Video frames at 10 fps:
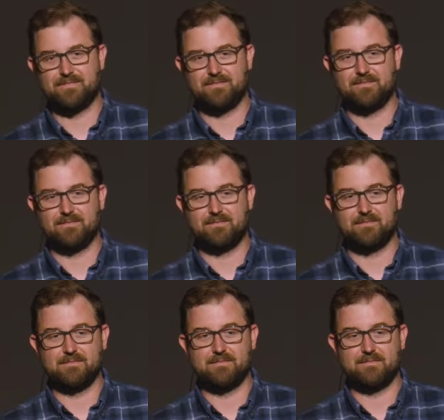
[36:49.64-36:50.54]

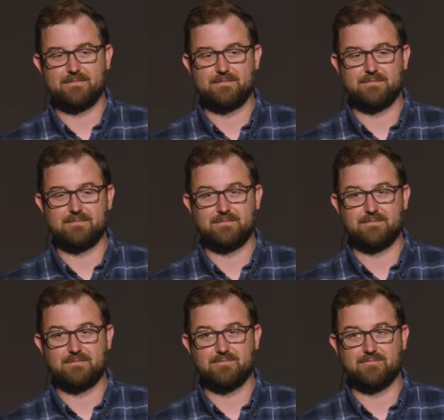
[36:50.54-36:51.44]

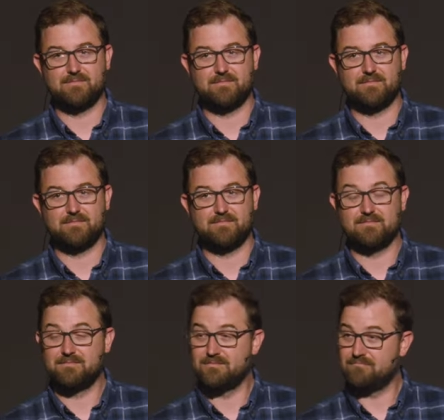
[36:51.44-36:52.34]

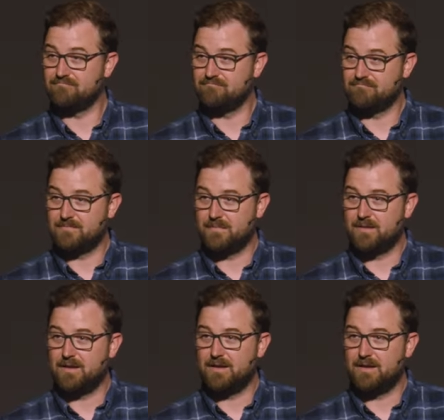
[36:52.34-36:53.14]
(no one is talking)